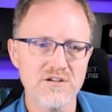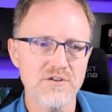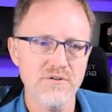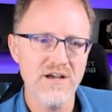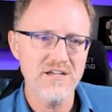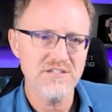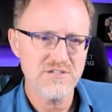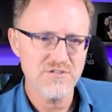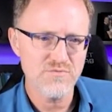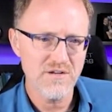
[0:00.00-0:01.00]
author has.
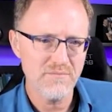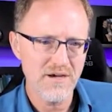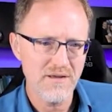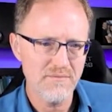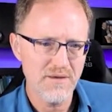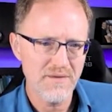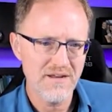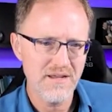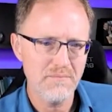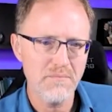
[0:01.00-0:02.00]
This is written by a
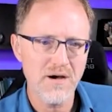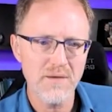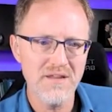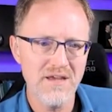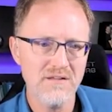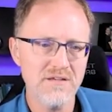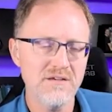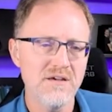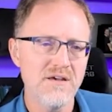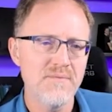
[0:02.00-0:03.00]
man named Bob Daly.